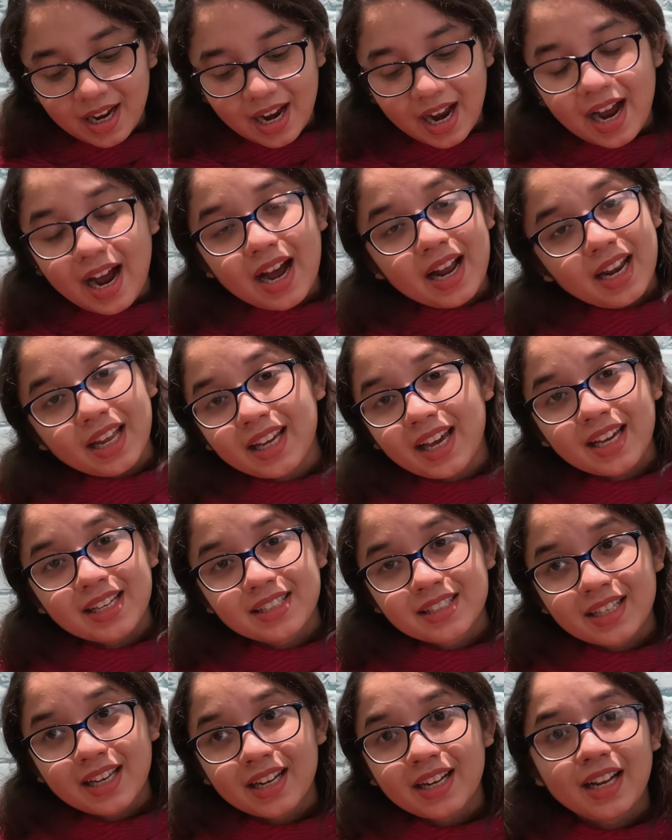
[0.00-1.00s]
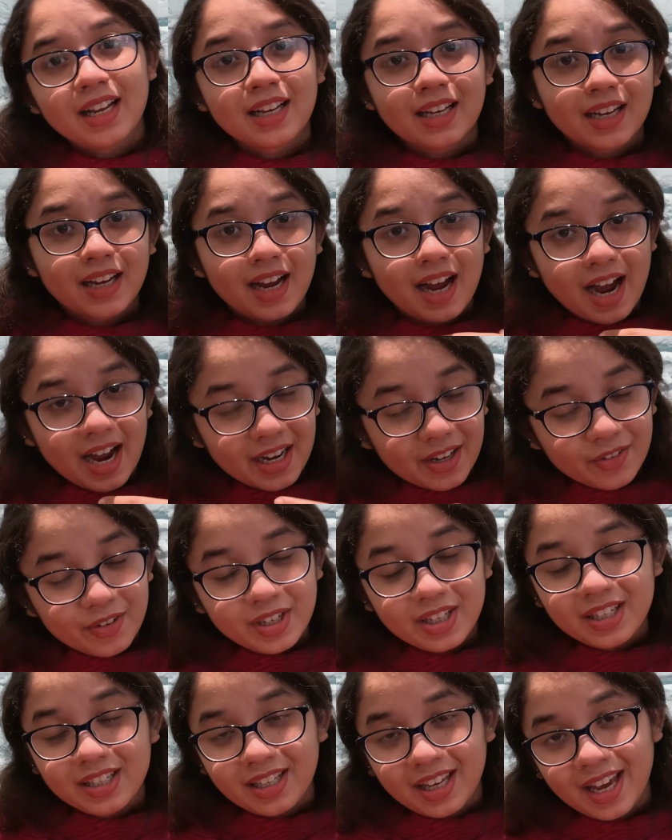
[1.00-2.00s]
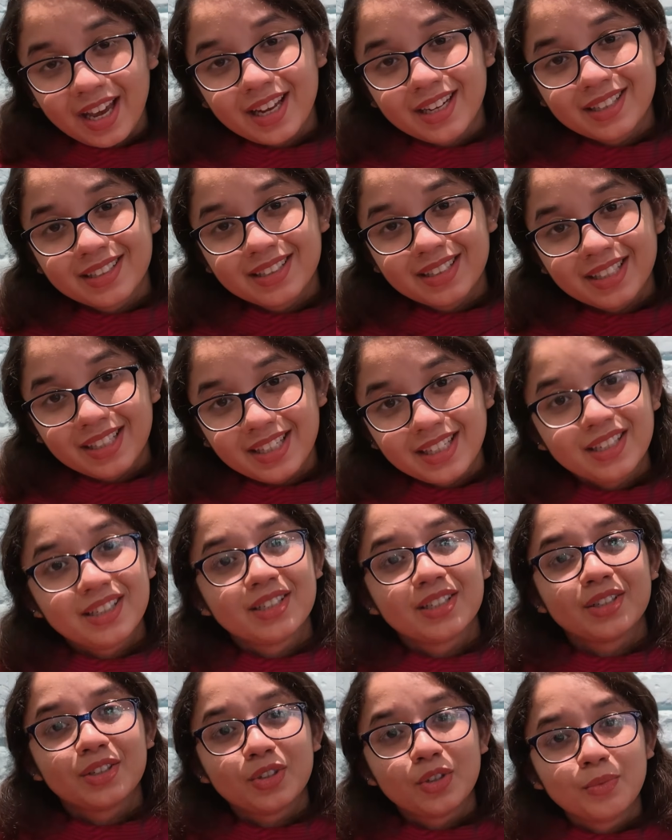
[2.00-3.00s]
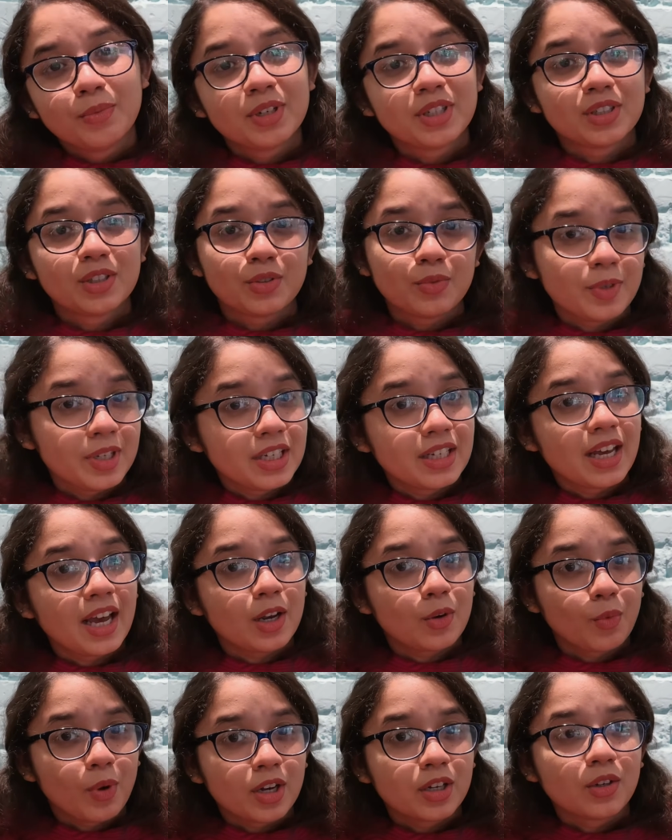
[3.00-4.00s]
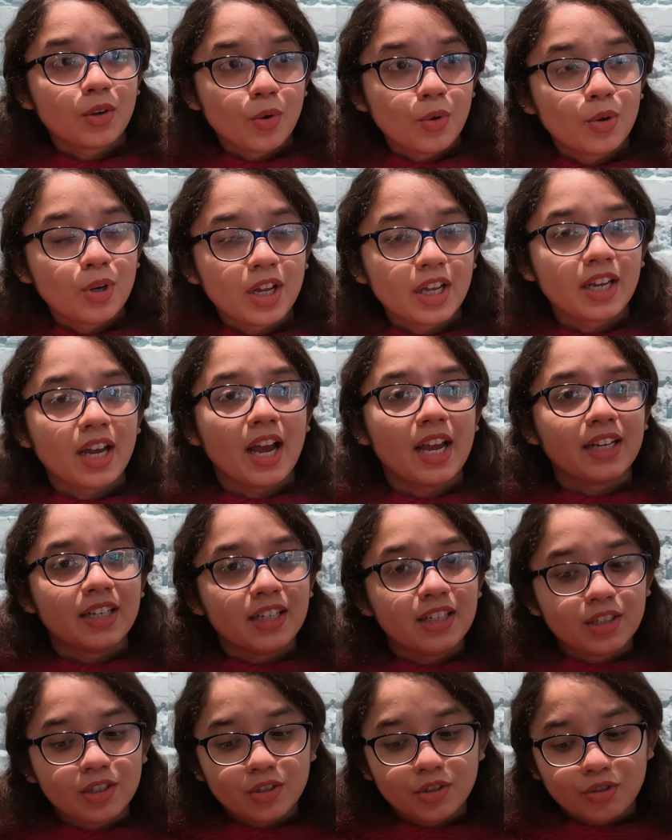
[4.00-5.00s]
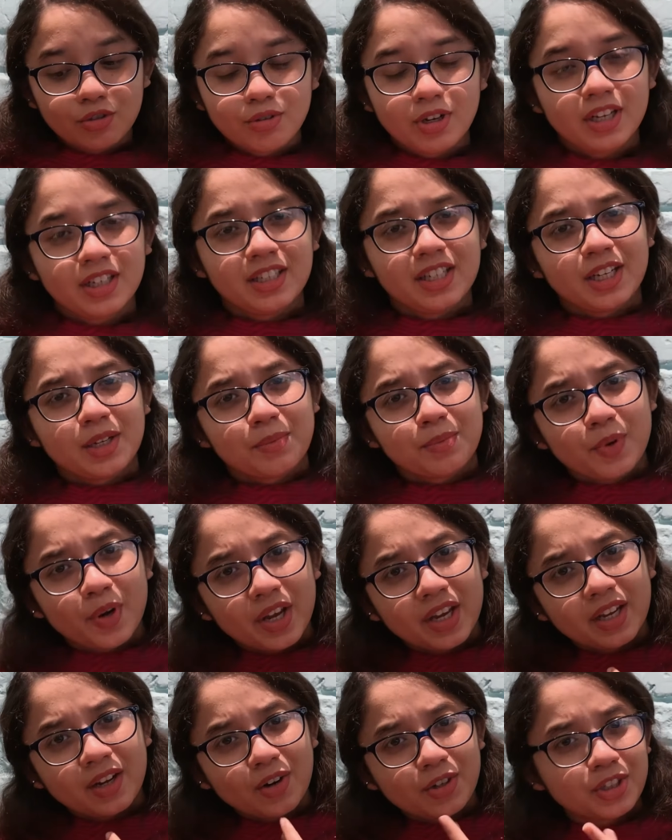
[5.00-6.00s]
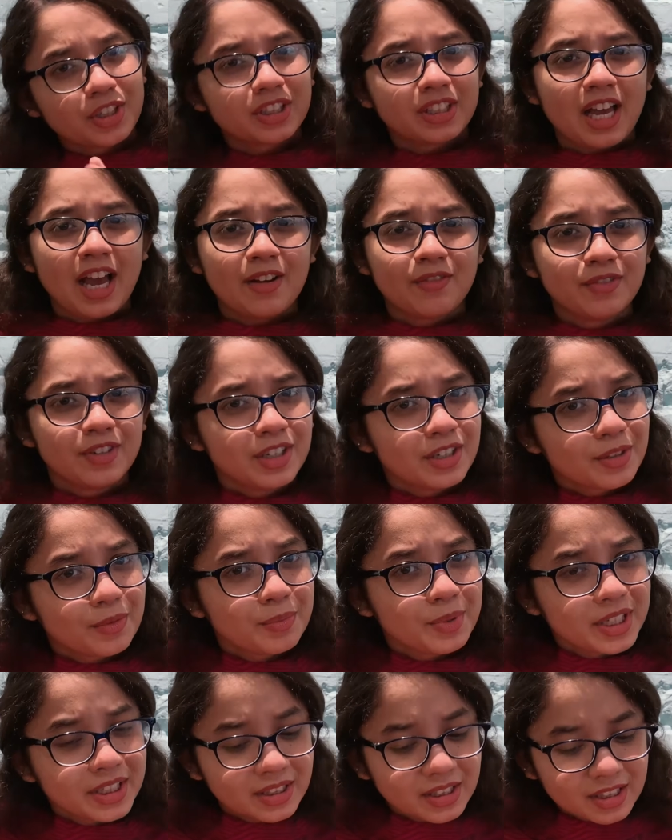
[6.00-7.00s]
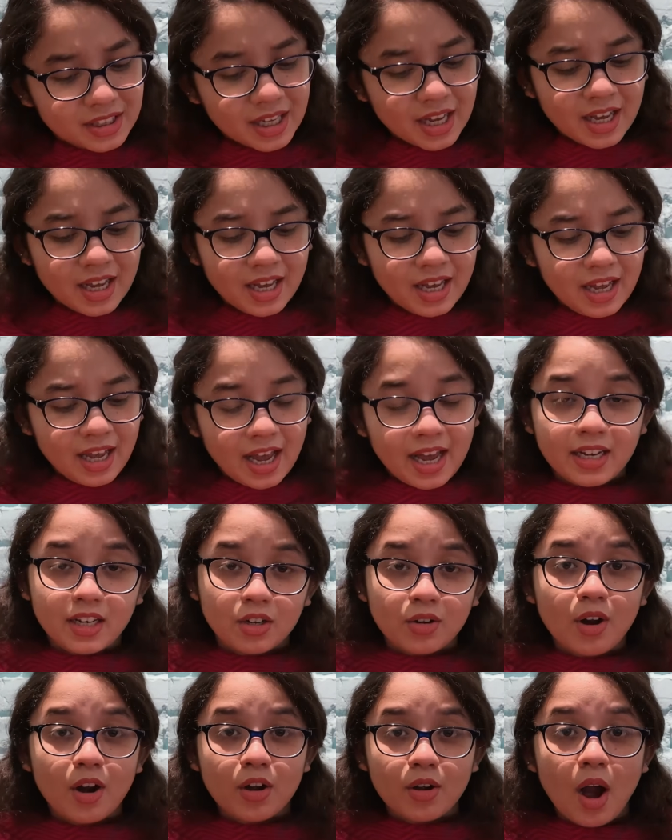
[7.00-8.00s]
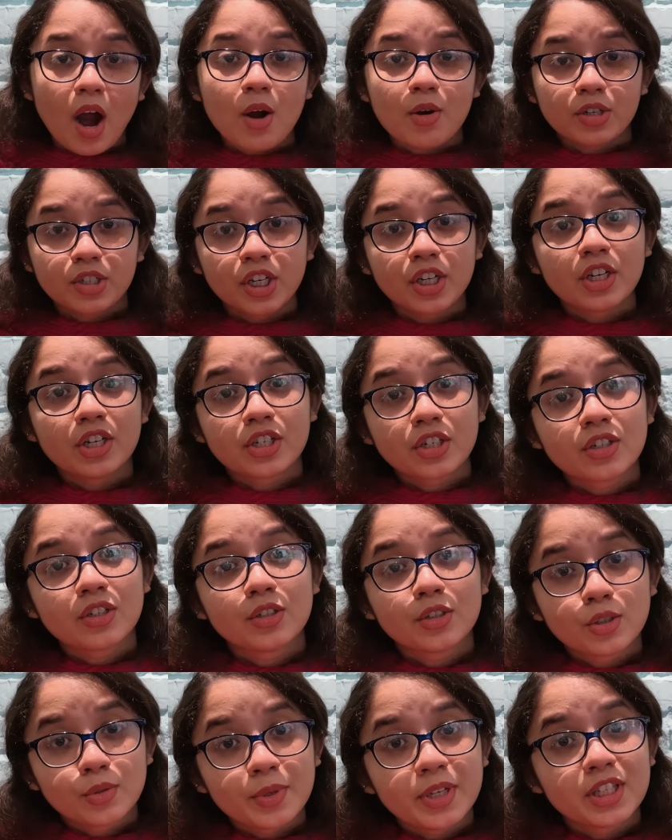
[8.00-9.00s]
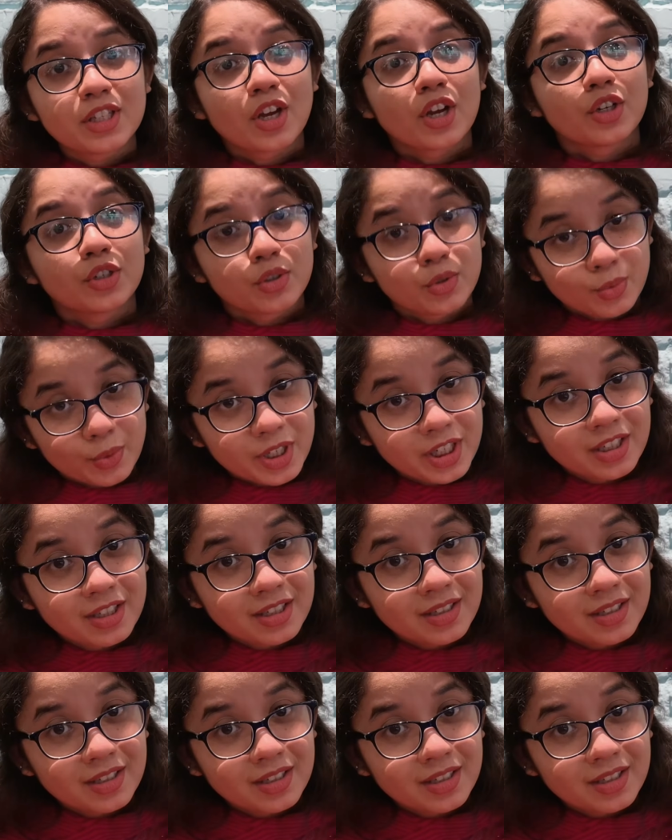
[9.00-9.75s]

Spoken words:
like I said, like I really can't eat too much sweet at one go. Like I need to like take a break or just have little bits. And you know our traditional sweets are sweet,